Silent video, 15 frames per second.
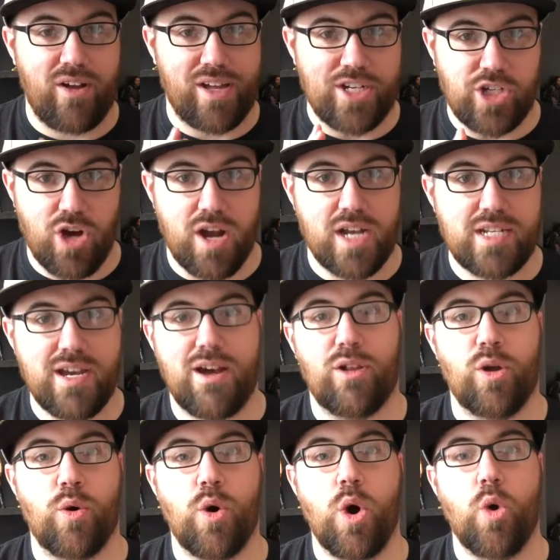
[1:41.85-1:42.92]
and
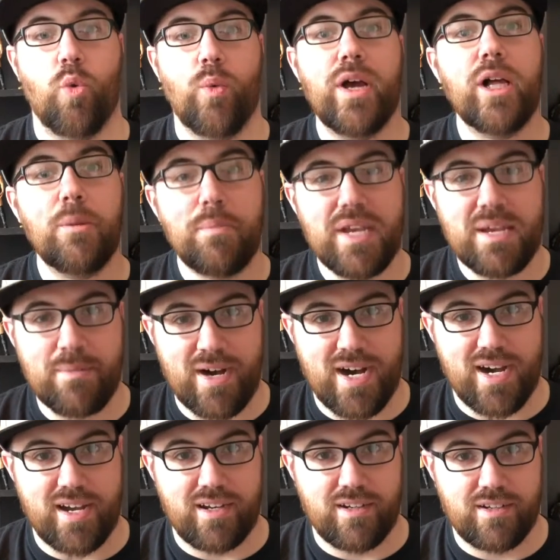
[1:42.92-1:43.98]
Donatello will be
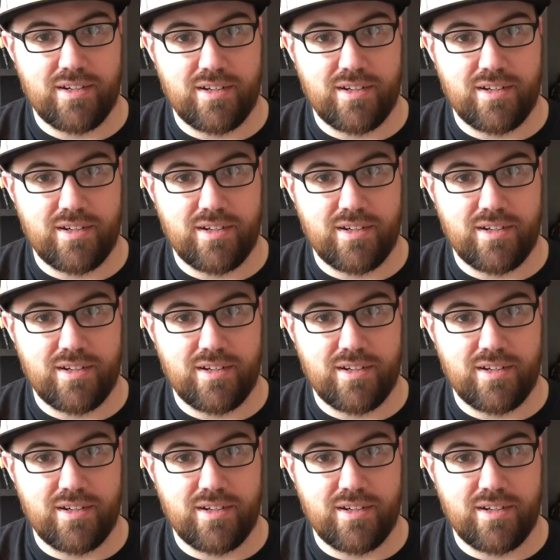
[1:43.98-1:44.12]
mine.